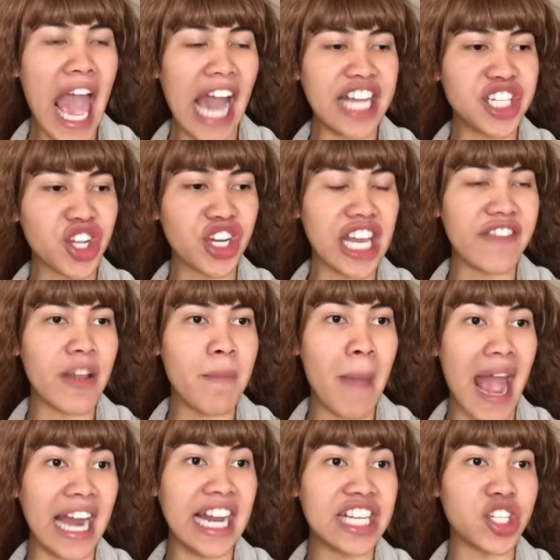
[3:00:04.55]
and you couldn't even
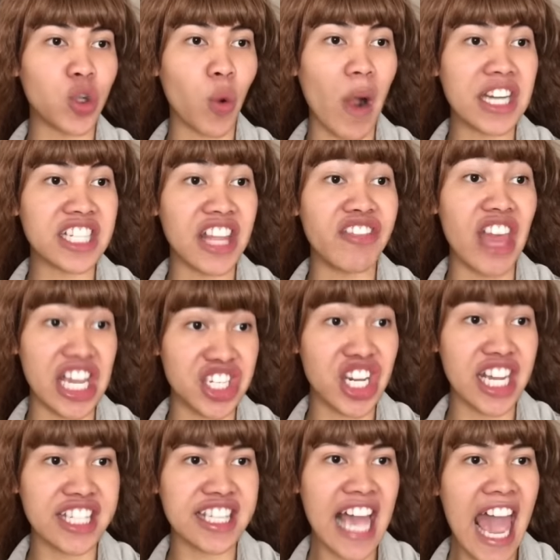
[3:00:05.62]
manage to wash the dishes,